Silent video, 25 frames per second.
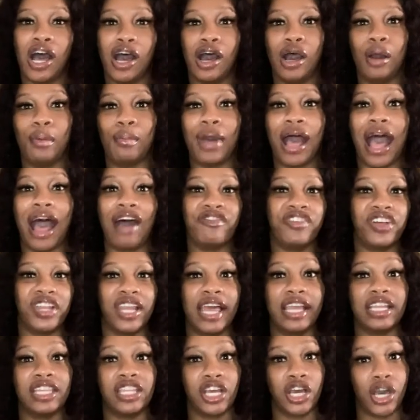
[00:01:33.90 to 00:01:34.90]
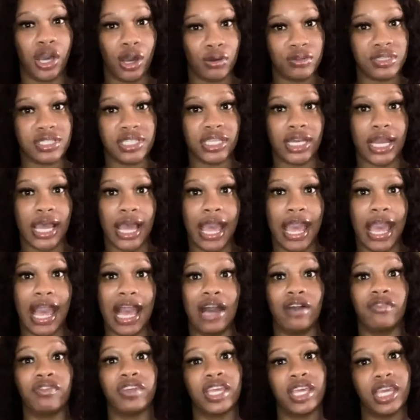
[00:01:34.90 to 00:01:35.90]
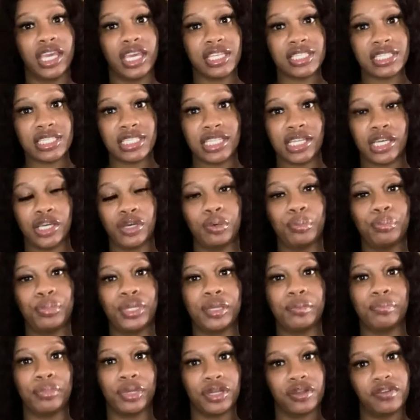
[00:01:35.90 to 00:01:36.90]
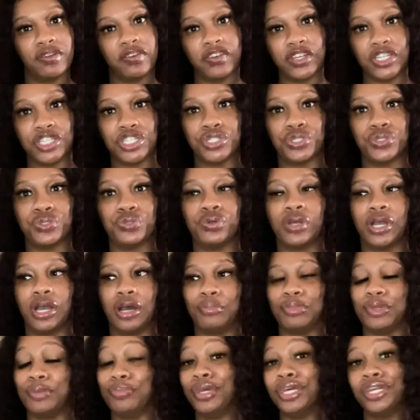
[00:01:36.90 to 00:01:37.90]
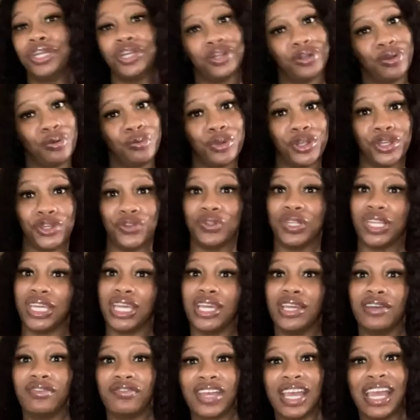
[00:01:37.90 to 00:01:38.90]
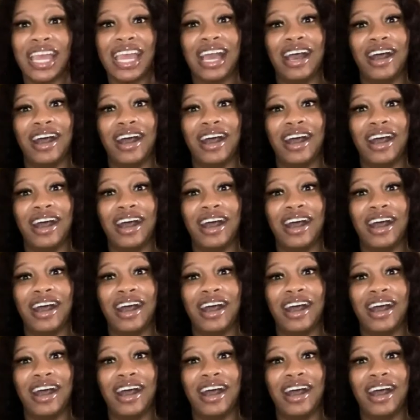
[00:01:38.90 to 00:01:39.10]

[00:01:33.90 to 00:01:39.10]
I feel like the coats that I have can still be beneficial depending on where you live.